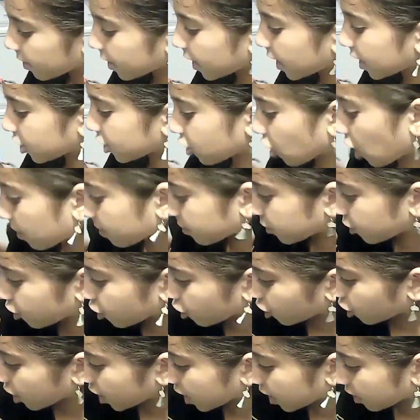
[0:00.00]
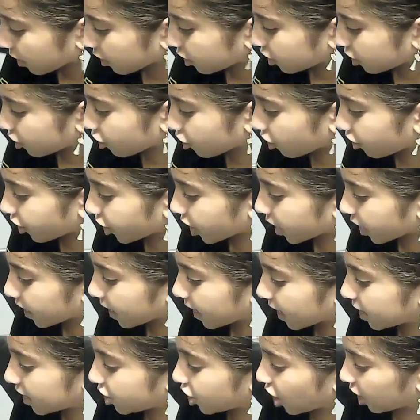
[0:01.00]
why when I stop stirring,
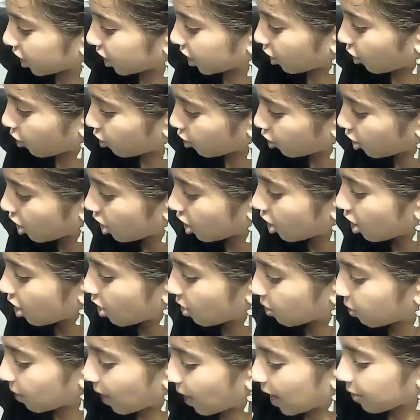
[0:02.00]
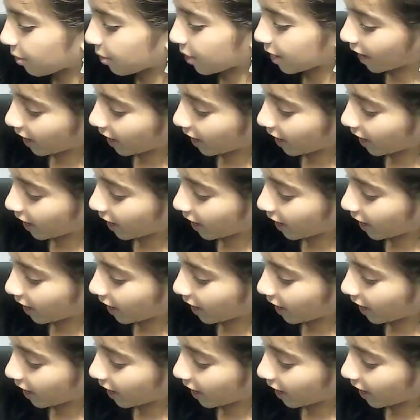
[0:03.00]
it's yellow? Why